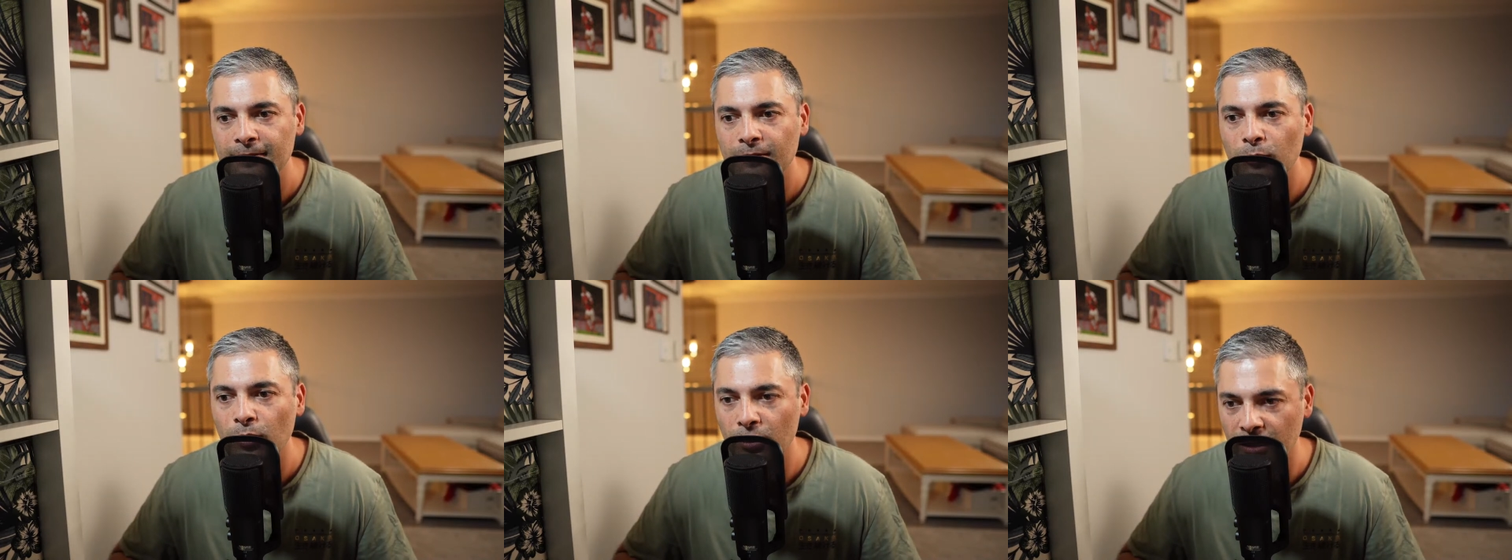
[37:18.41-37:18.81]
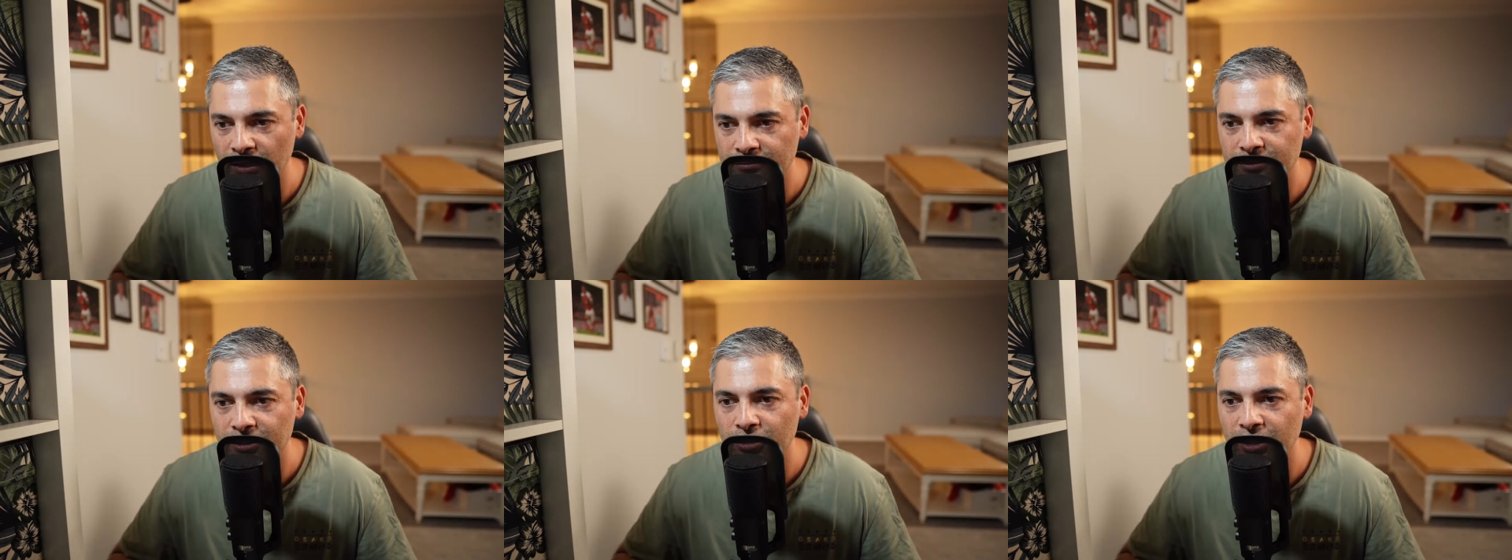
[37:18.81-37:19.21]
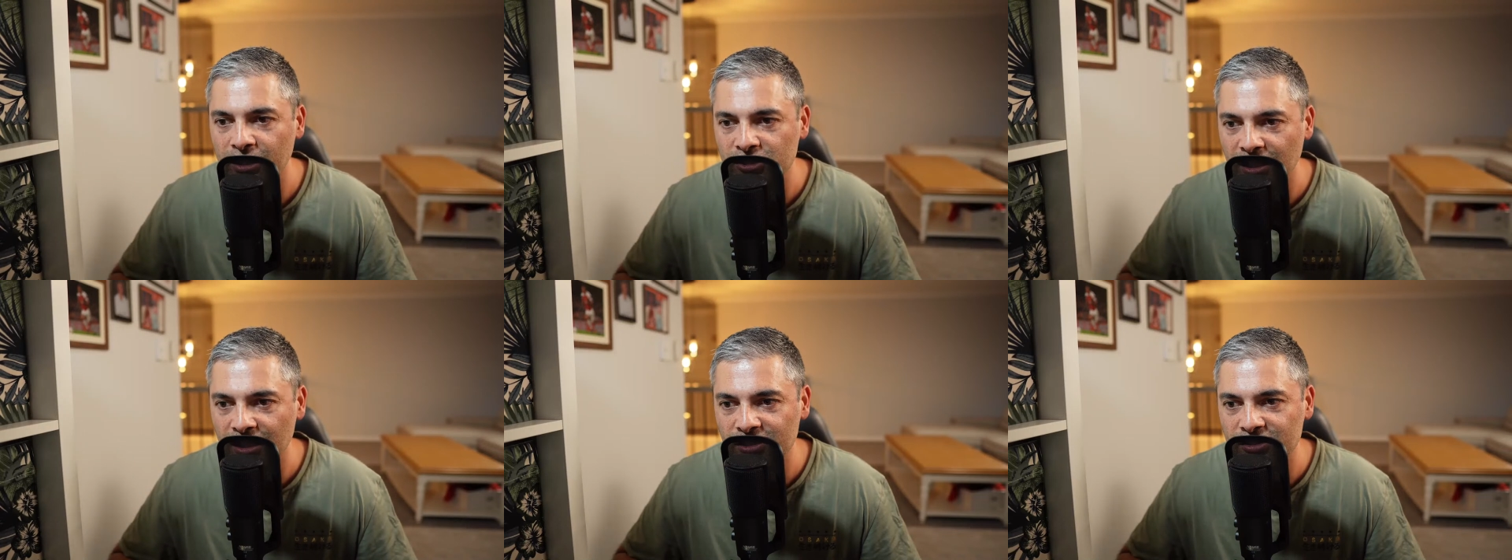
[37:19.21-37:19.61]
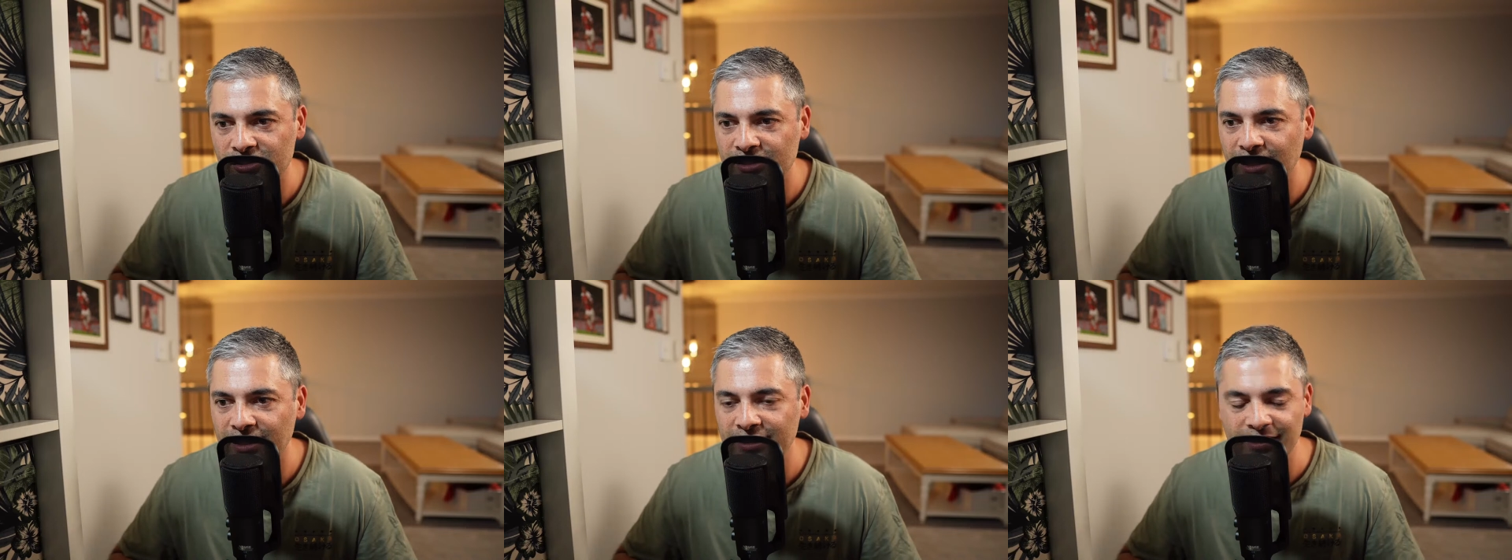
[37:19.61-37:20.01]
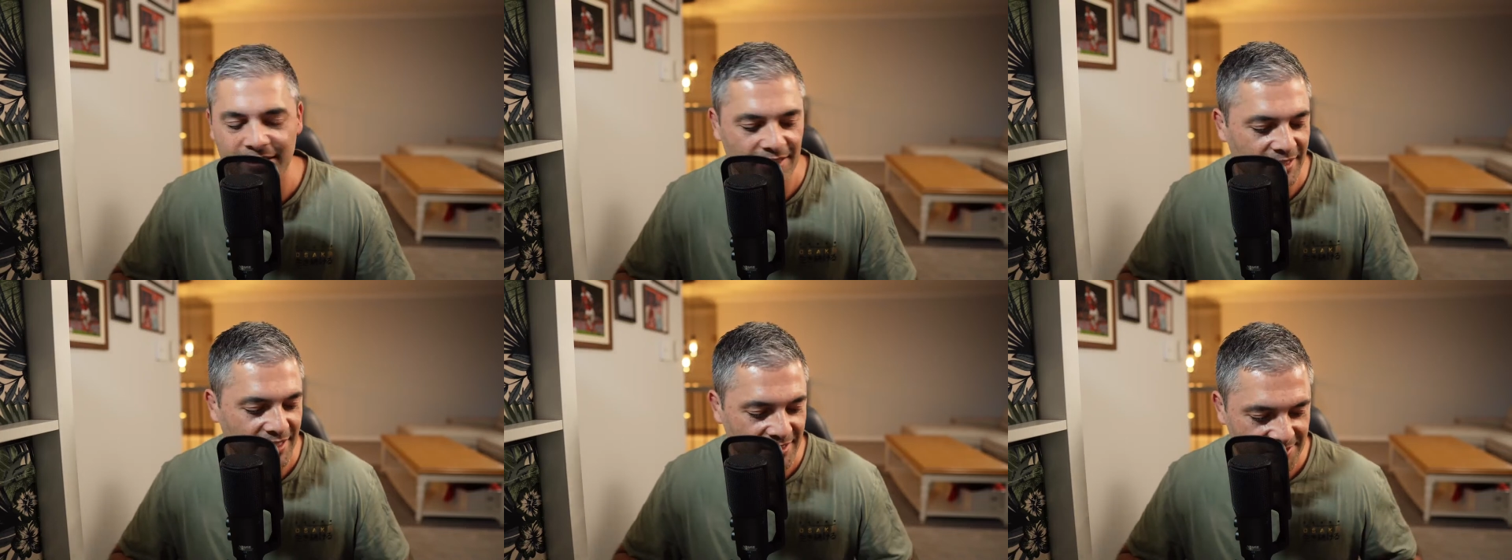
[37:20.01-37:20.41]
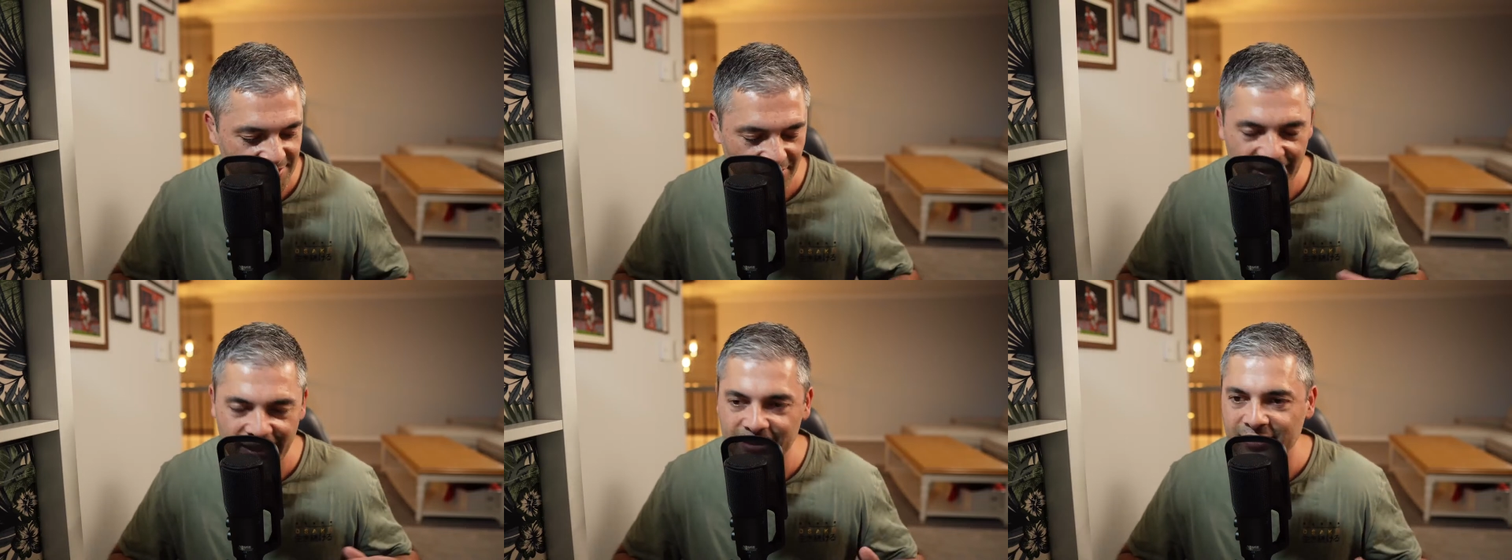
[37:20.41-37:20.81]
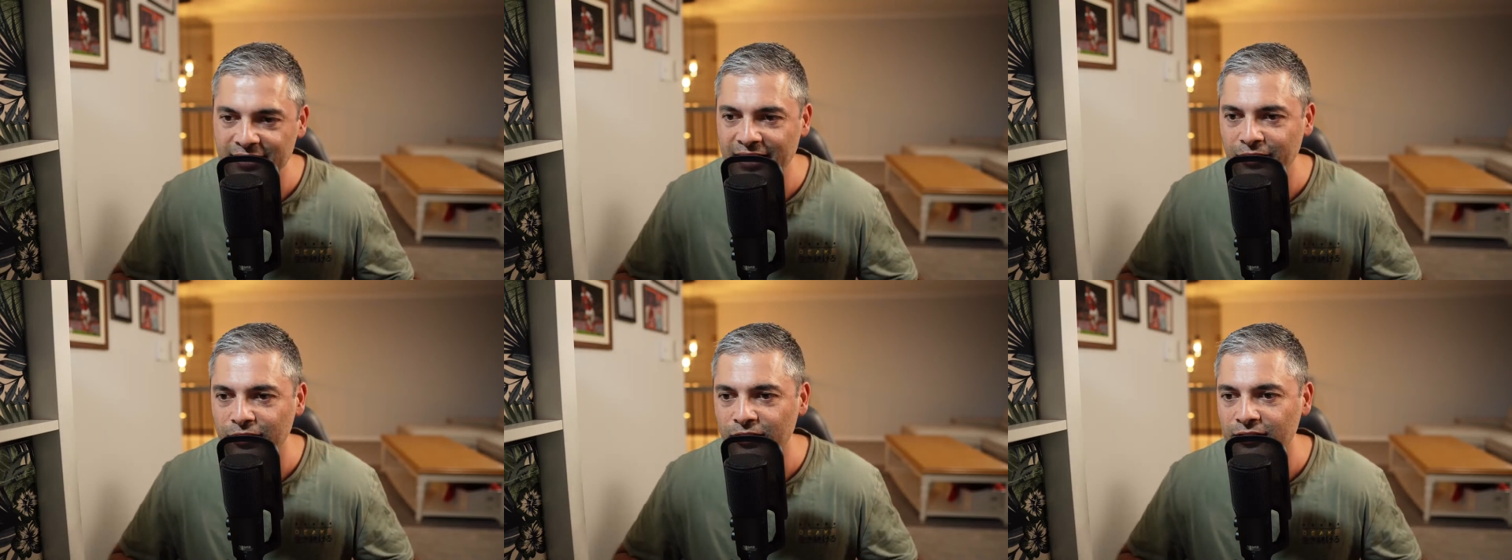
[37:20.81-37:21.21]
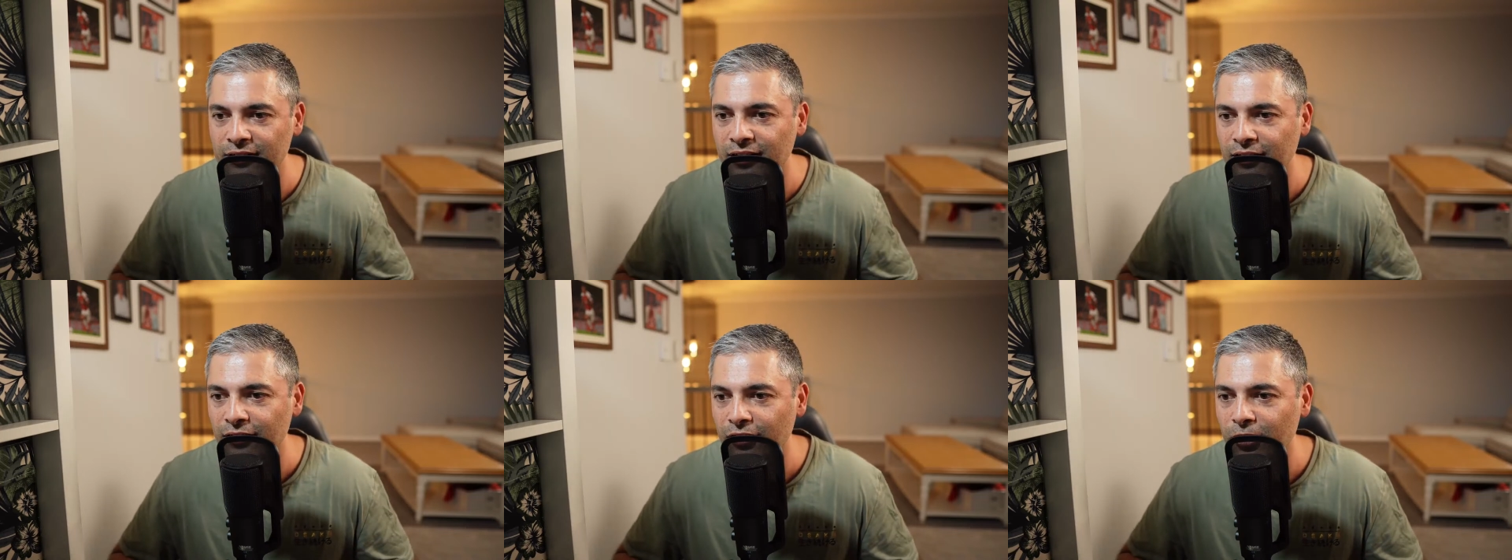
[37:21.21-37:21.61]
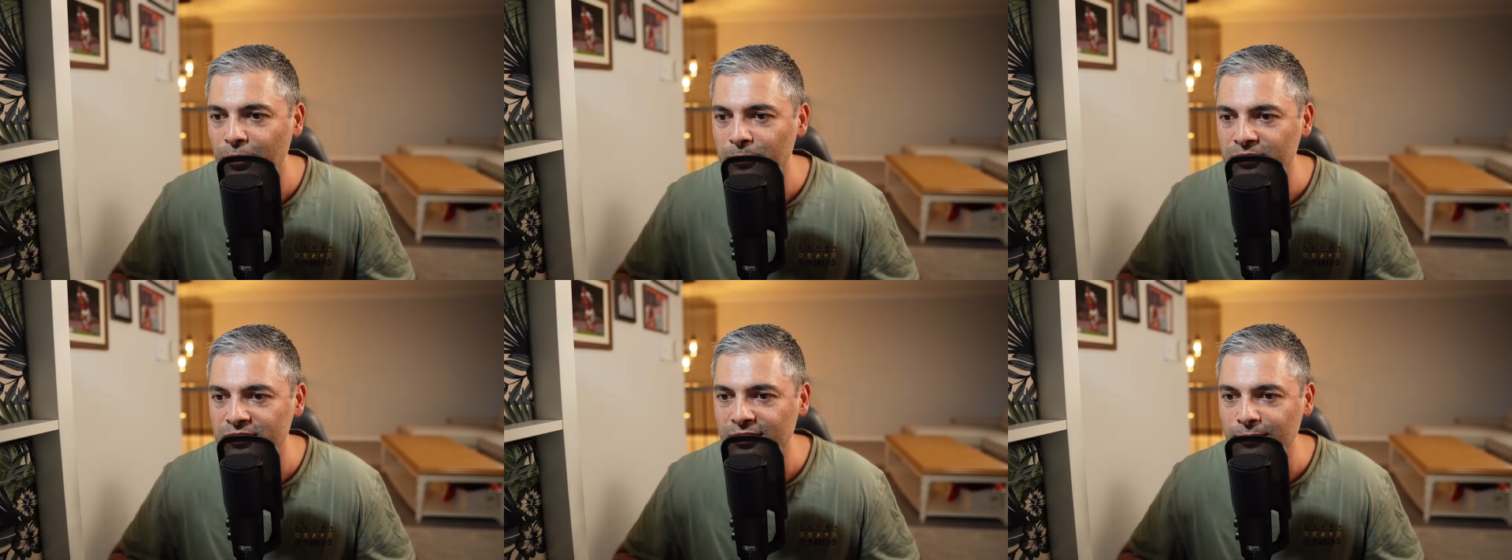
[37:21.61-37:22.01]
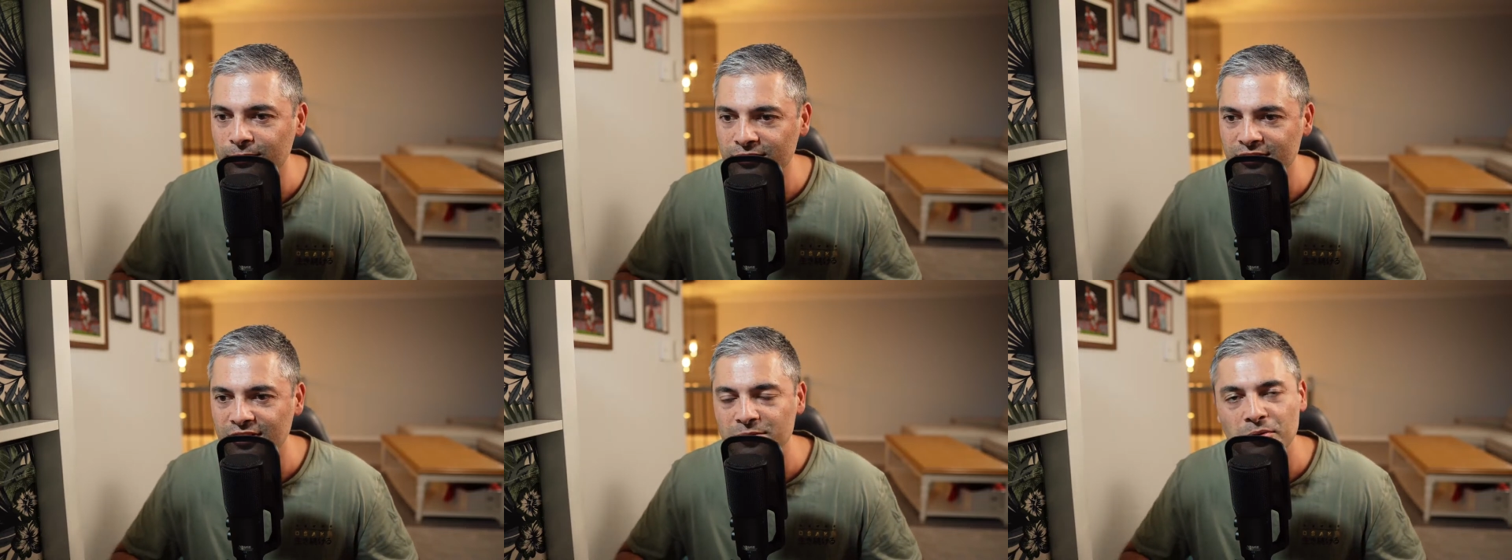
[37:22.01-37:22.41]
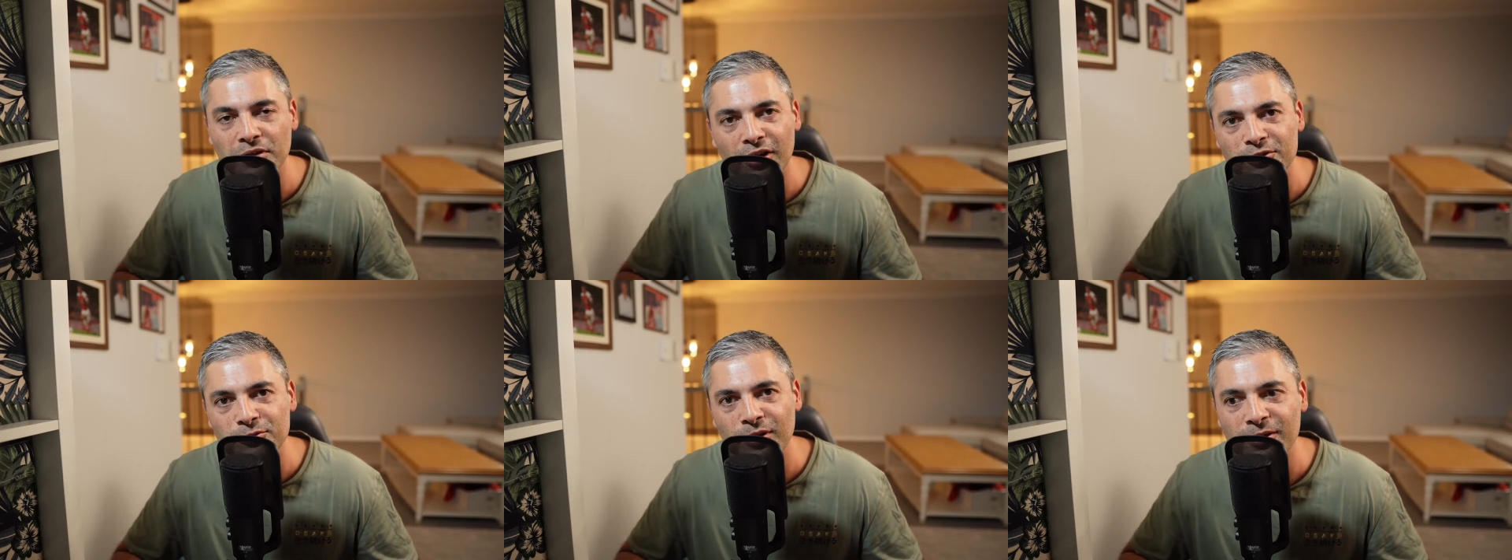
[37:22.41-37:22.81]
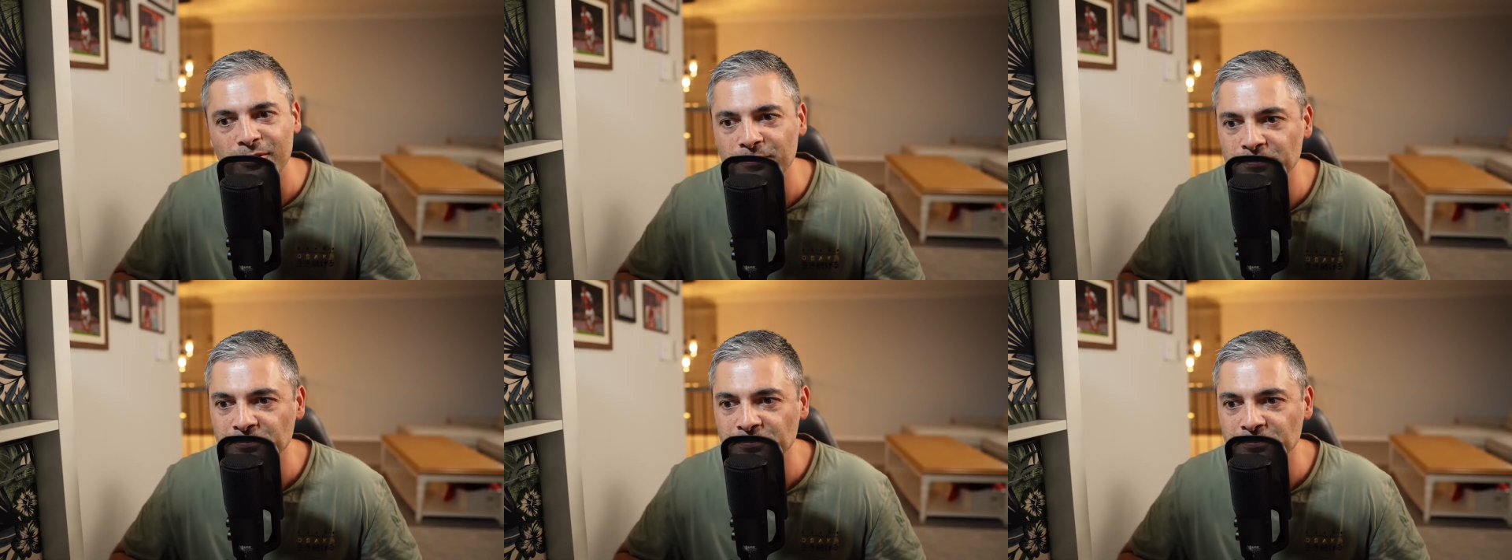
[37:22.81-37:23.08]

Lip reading: Well done. Congratulations, Andy. Let us know how you get on, and I hope your skills assessment goes well.